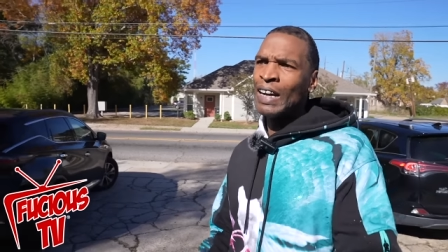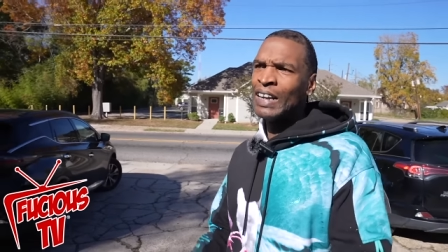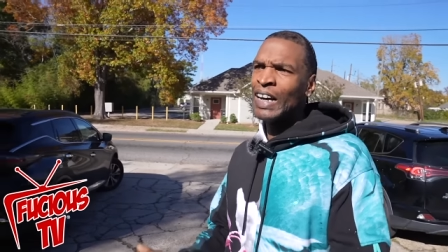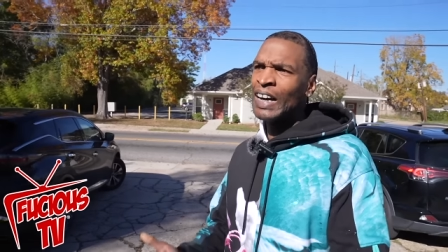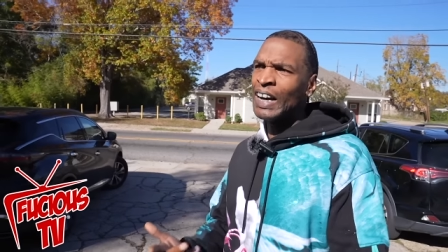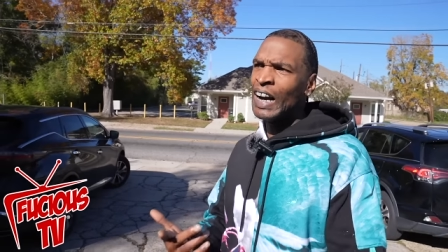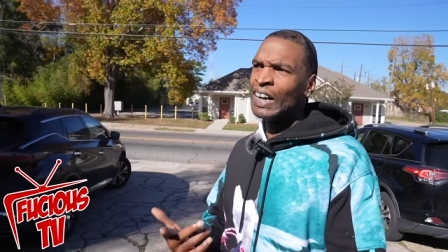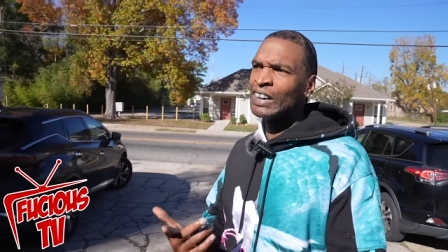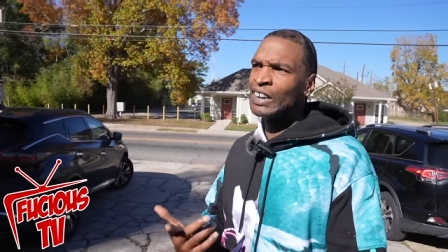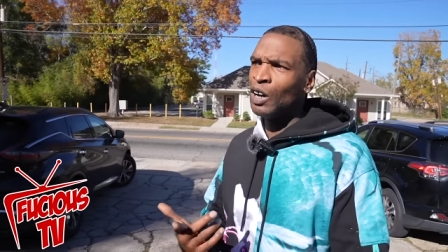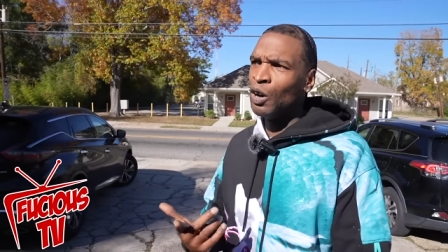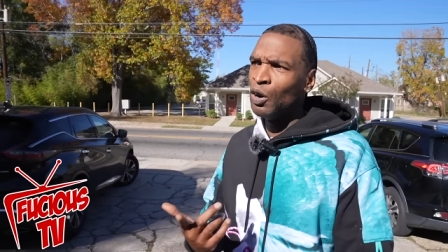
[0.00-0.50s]

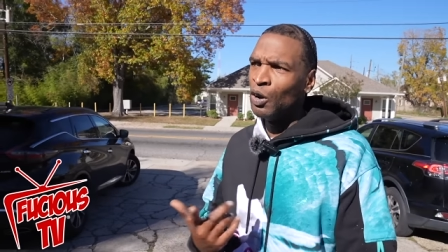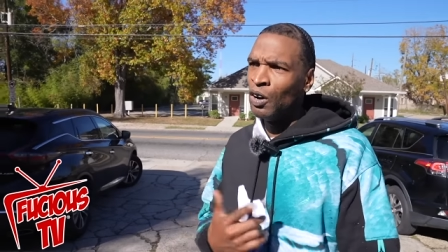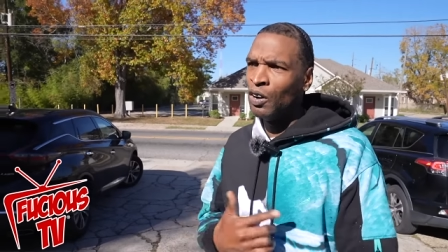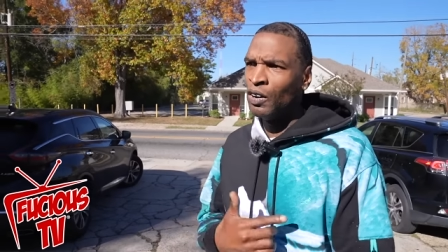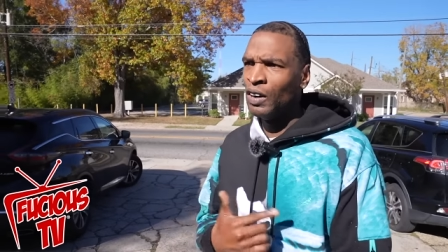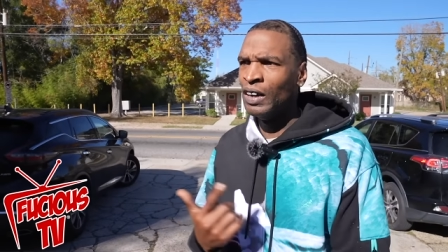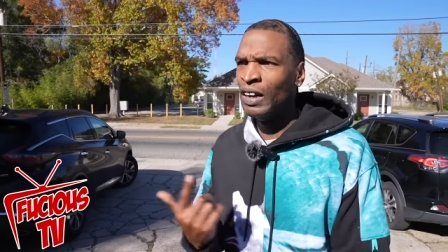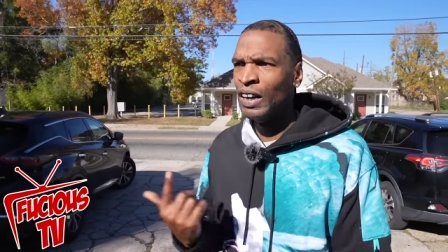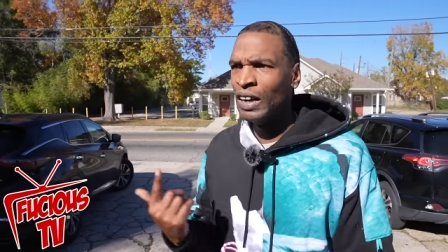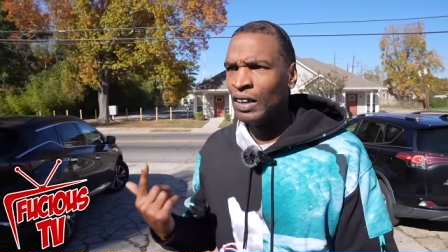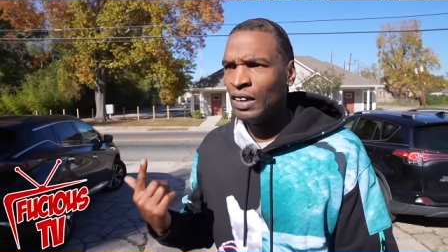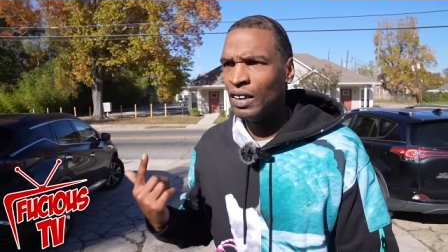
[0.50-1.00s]
think I told
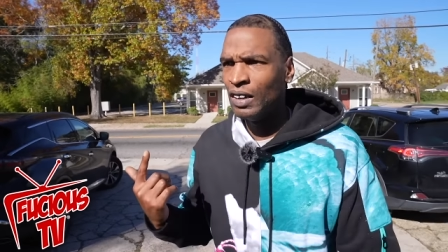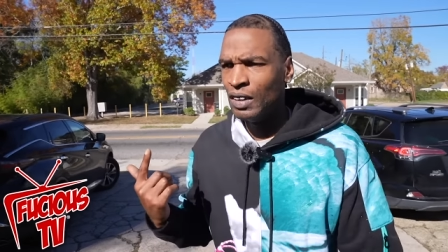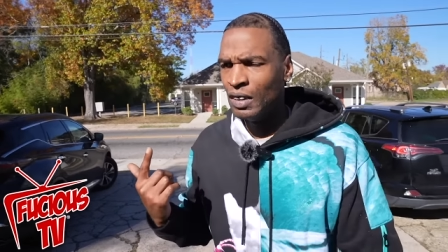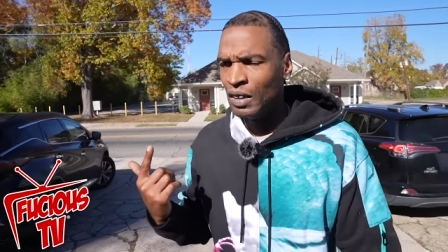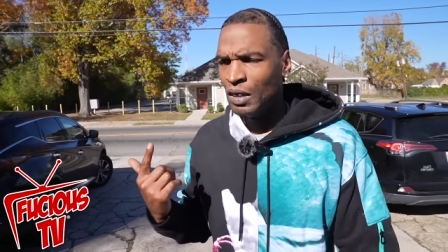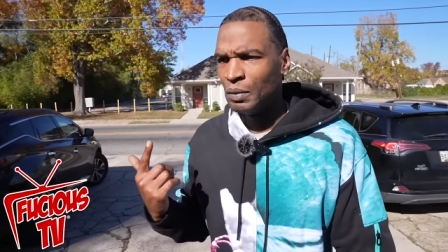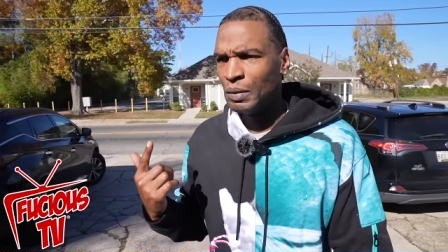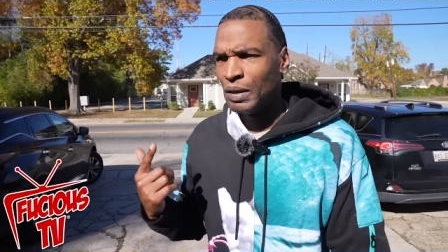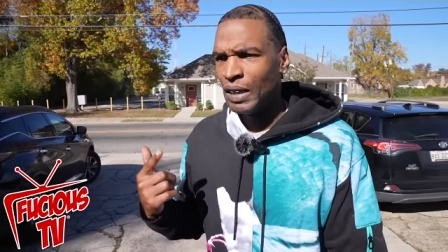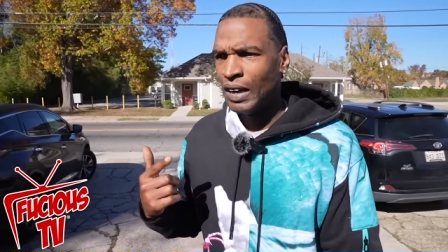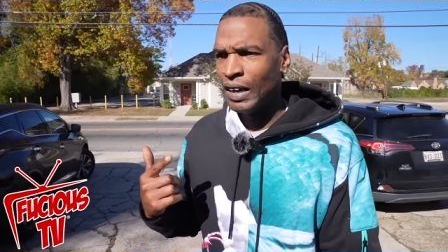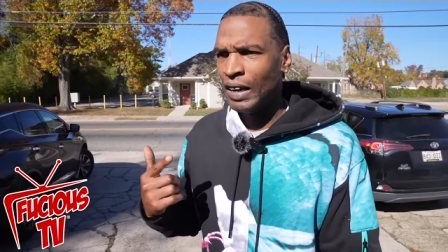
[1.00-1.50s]
on another
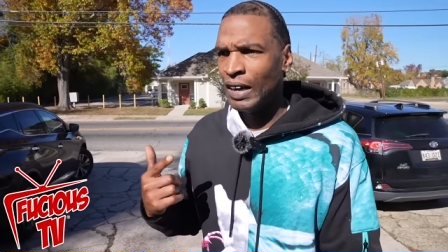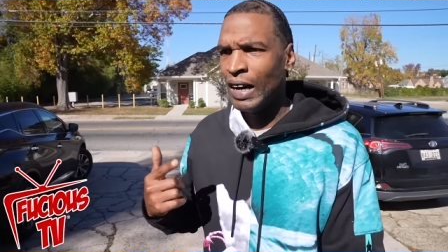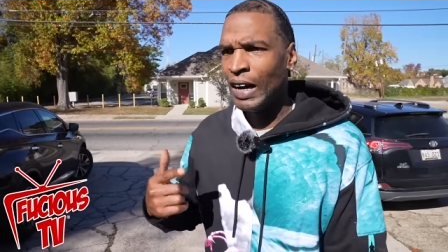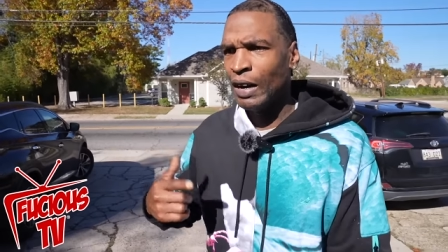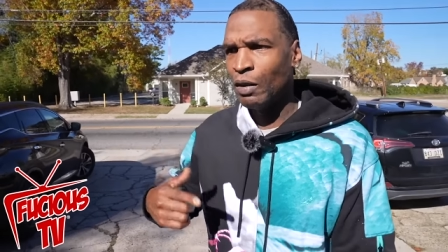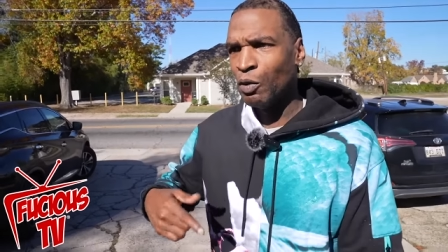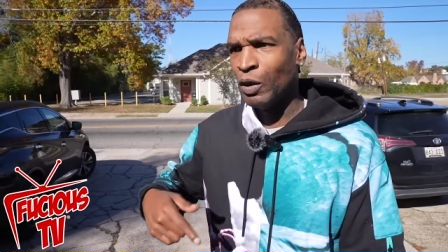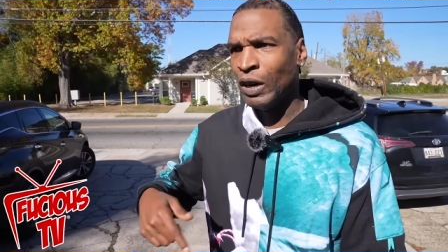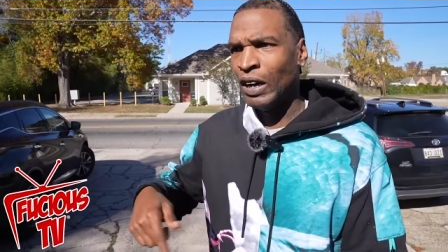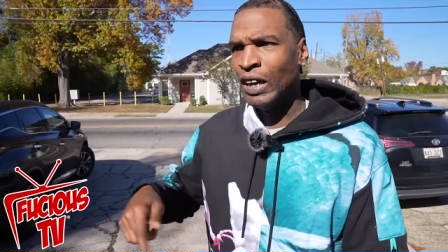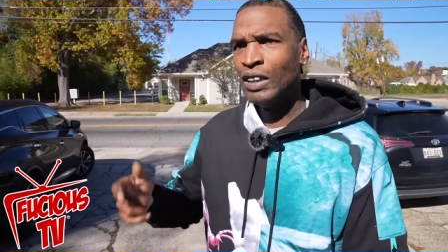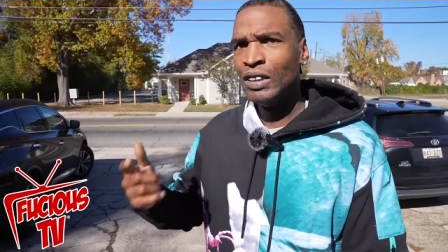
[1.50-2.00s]
um, thing like
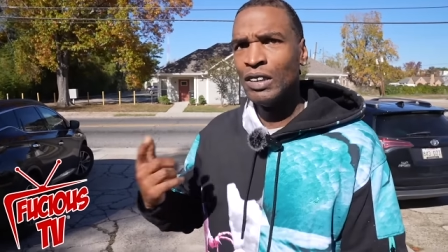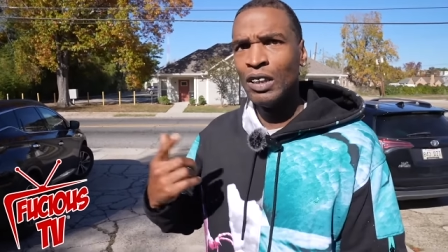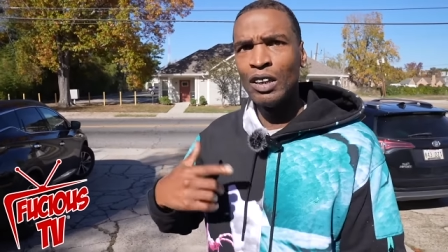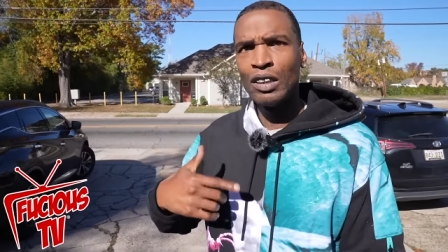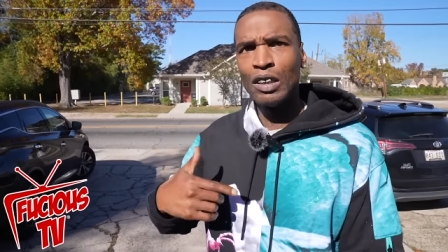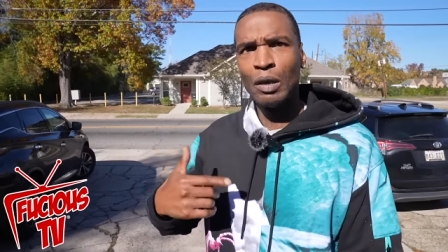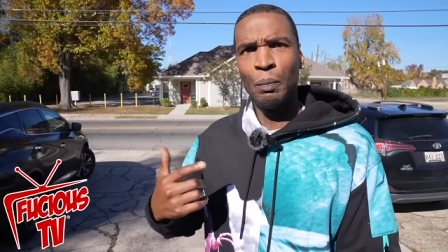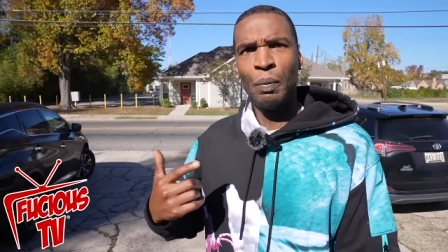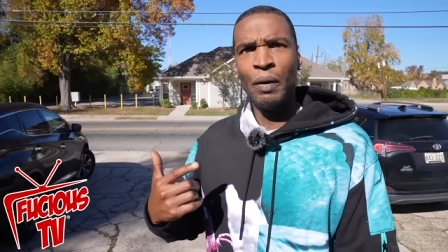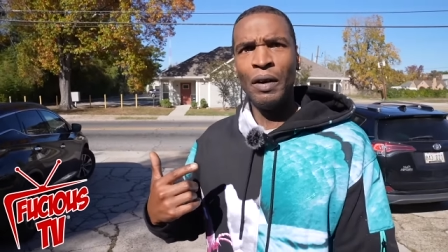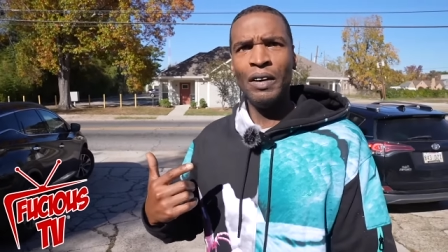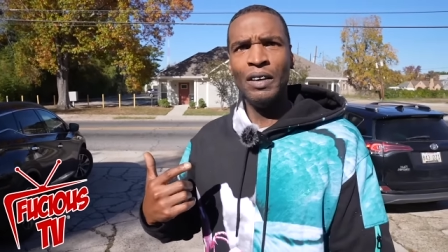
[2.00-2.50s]
when he took
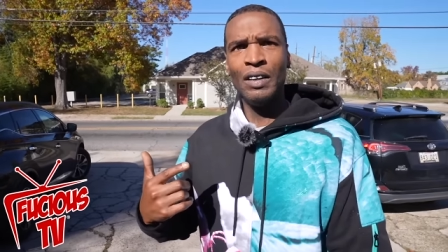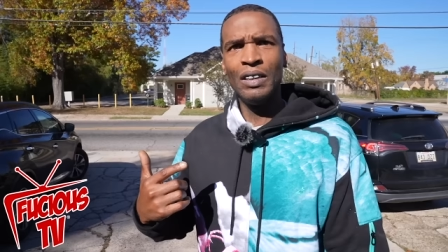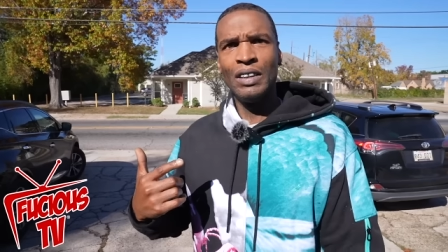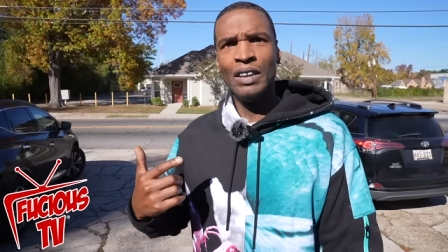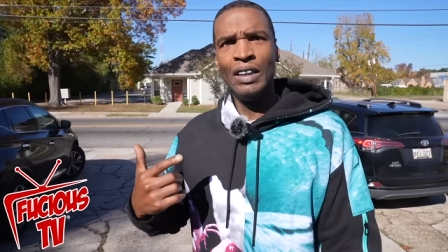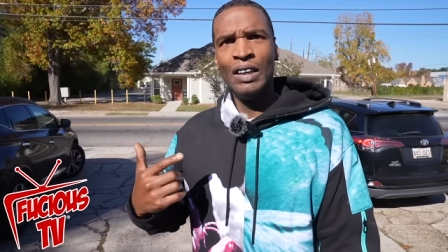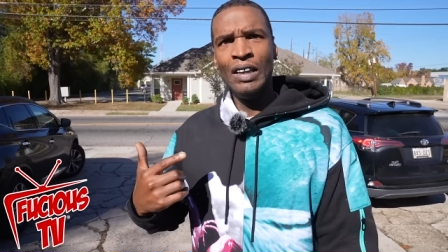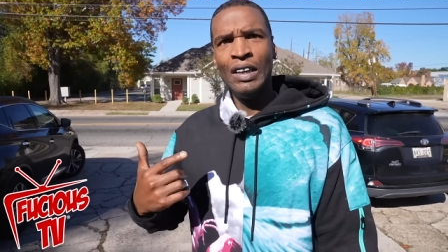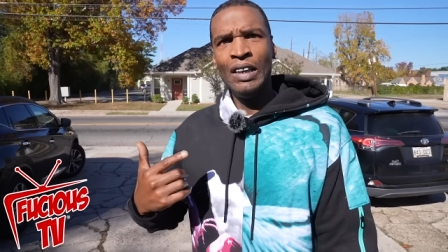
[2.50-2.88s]
the perks.